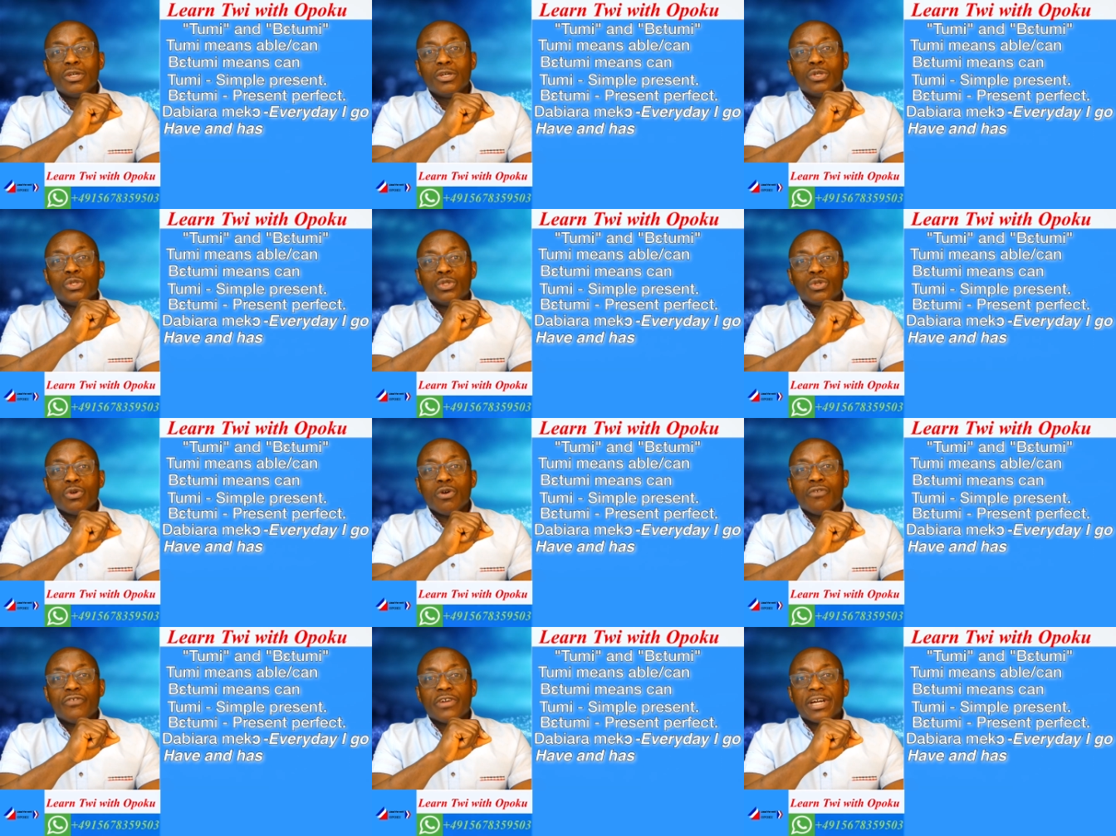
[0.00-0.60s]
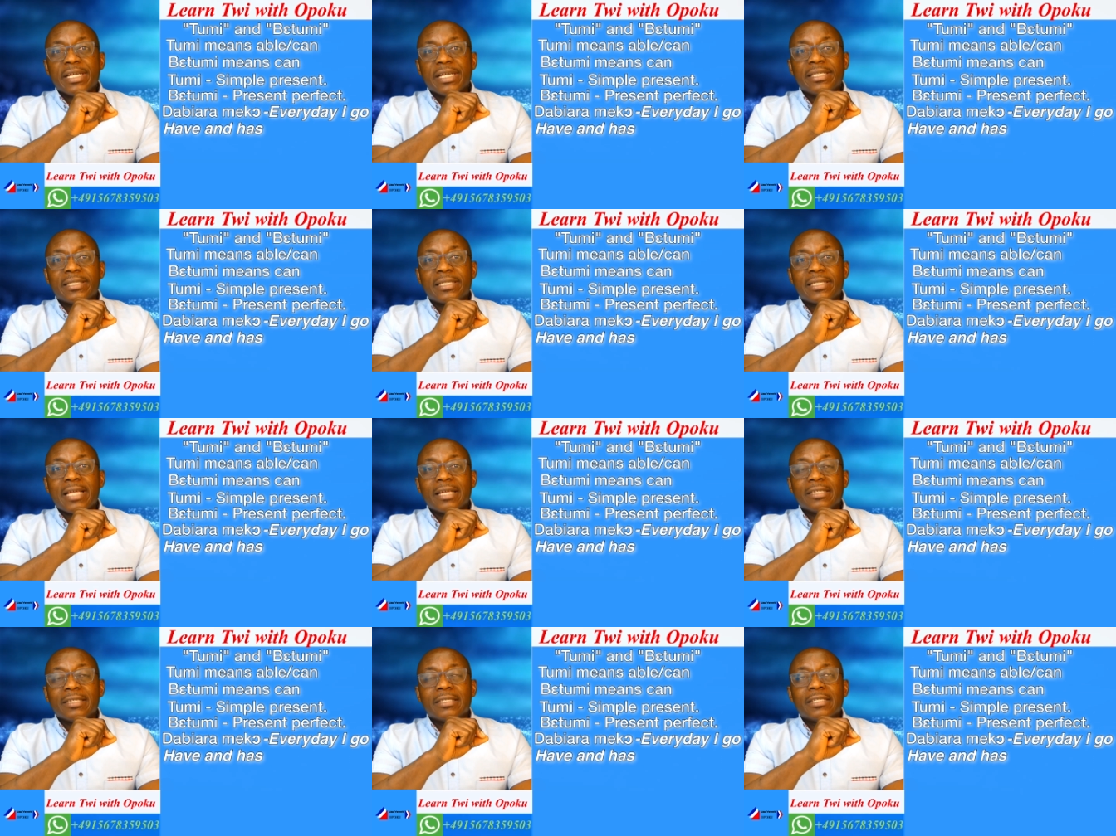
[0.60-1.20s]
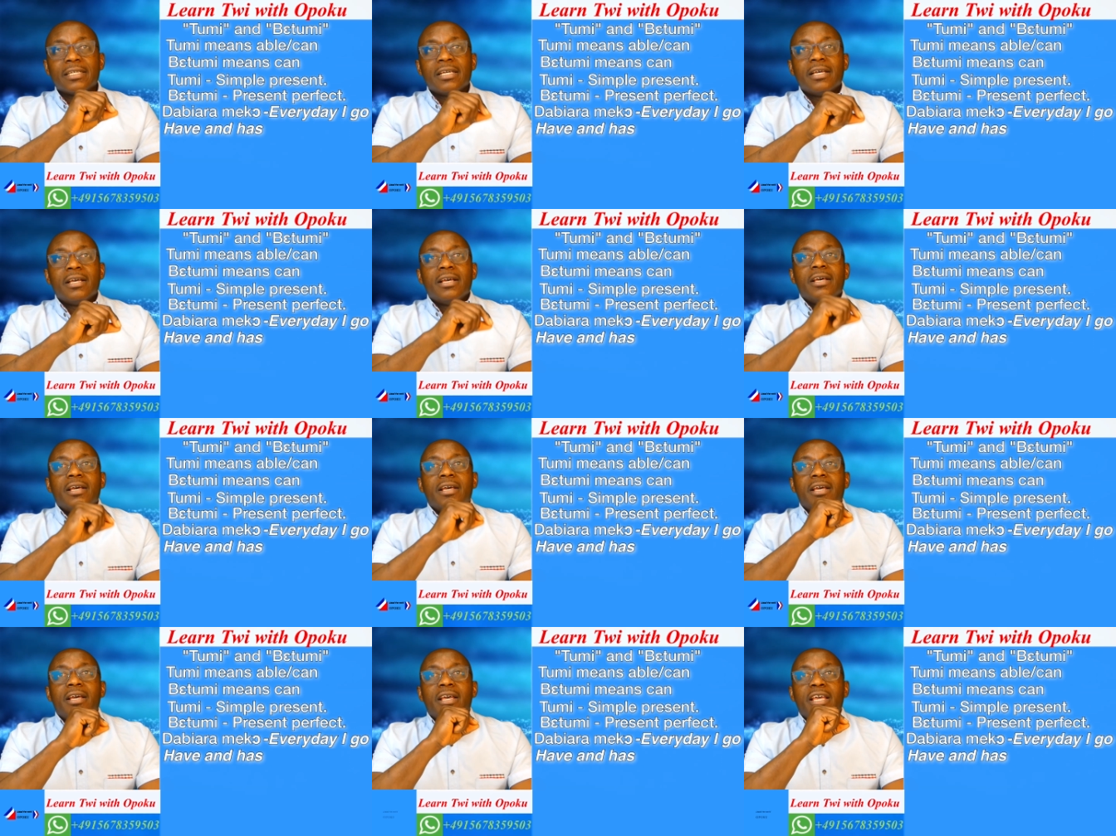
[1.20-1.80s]
So for instance,
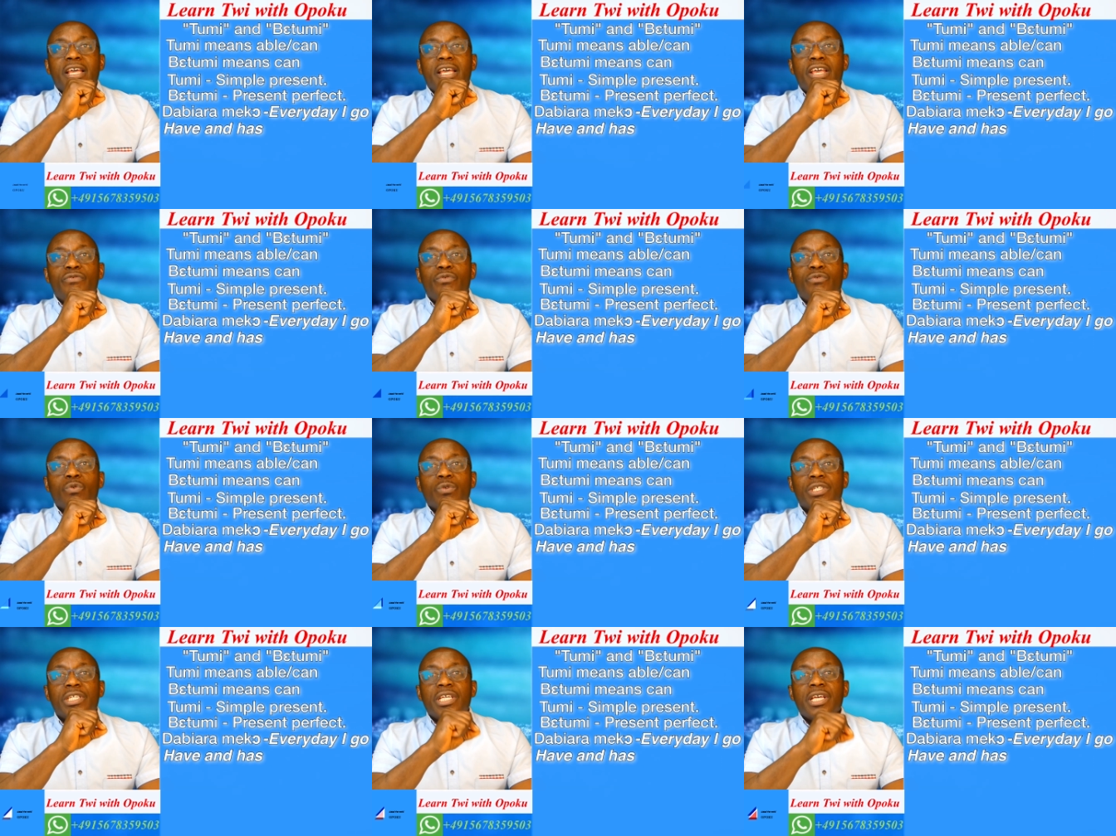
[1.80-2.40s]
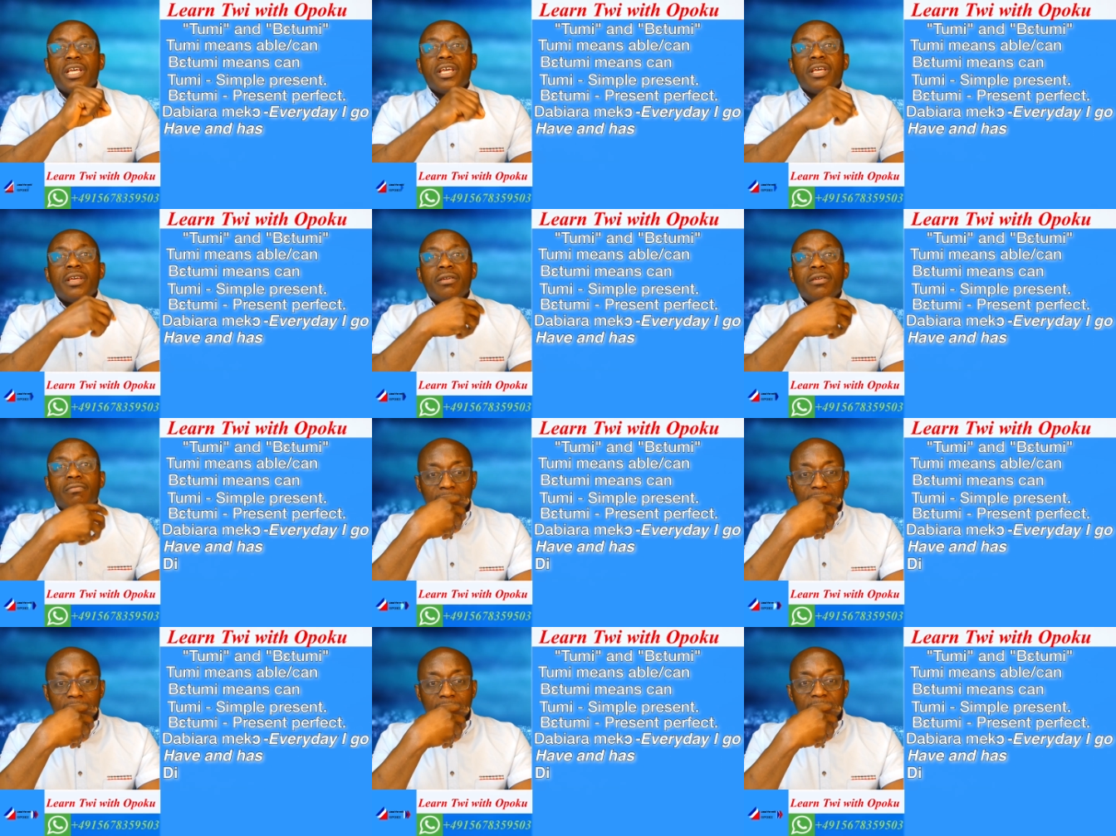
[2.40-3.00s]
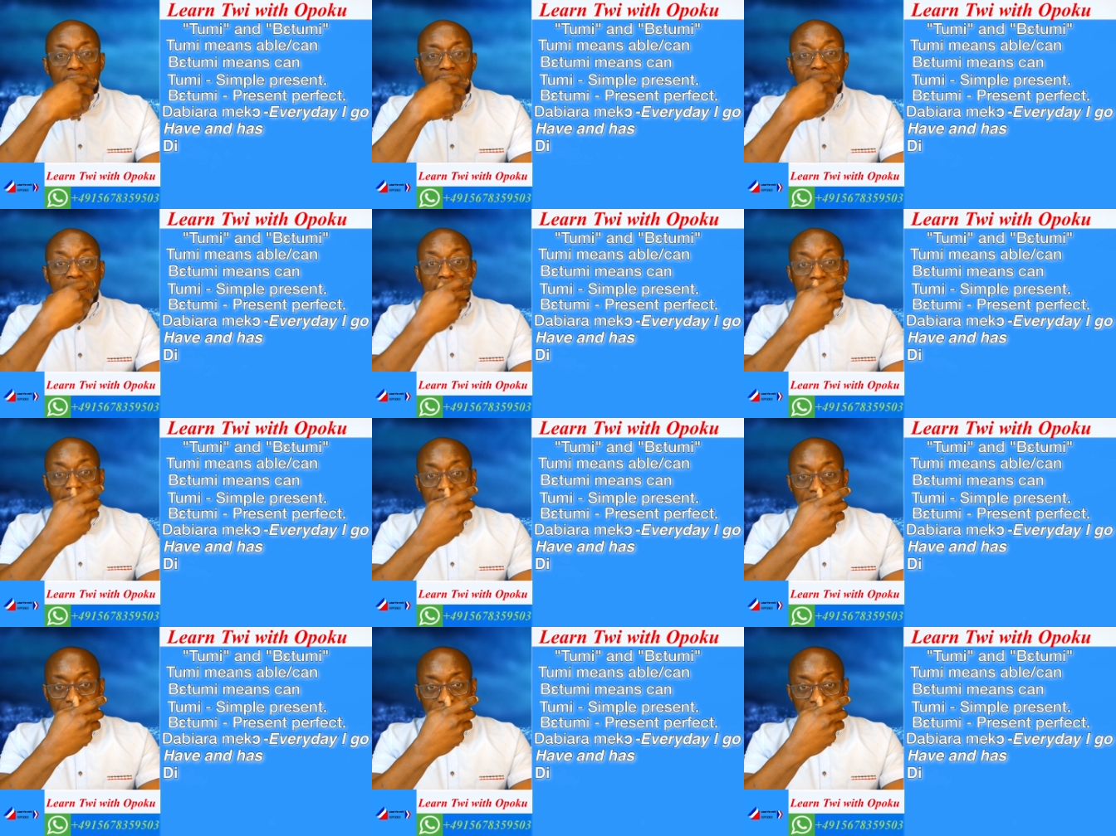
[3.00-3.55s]
if you say D